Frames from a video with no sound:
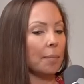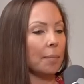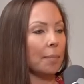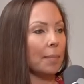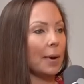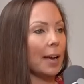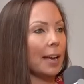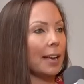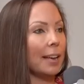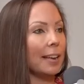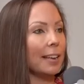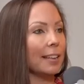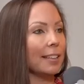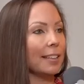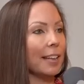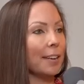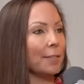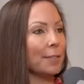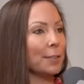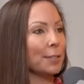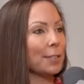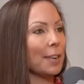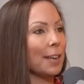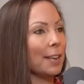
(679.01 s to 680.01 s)
my
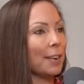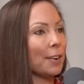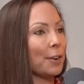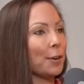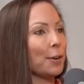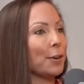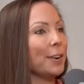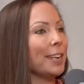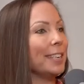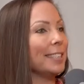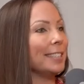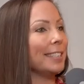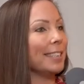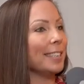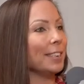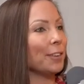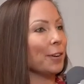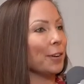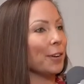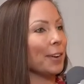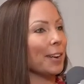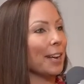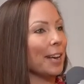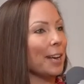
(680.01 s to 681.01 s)
life is kind of crazy
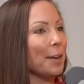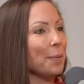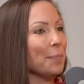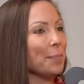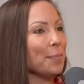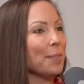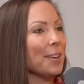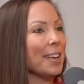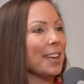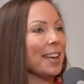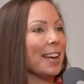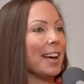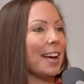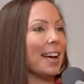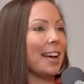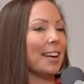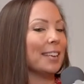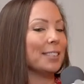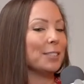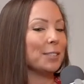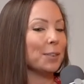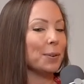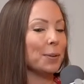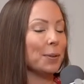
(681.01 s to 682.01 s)
growing up.
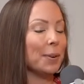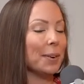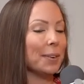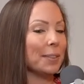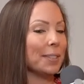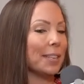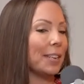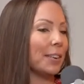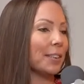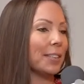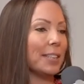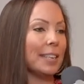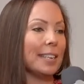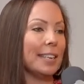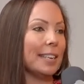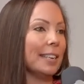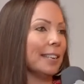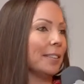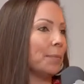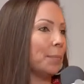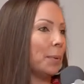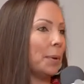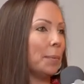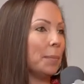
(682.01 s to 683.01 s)
So
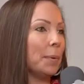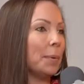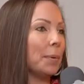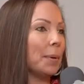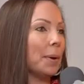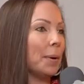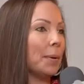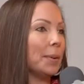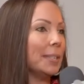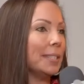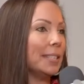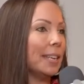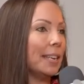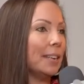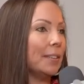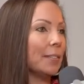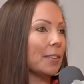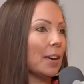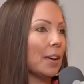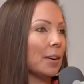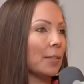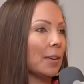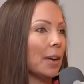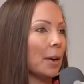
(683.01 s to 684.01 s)
literally people would always say, you've
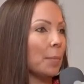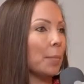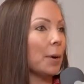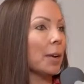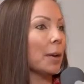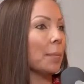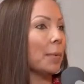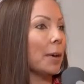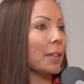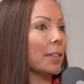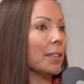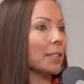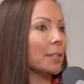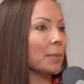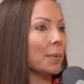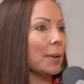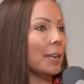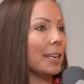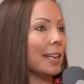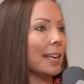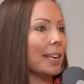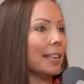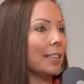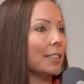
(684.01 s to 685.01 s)
got to write a book about this
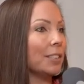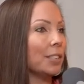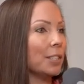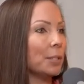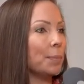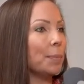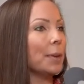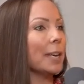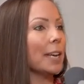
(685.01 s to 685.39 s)
one day, just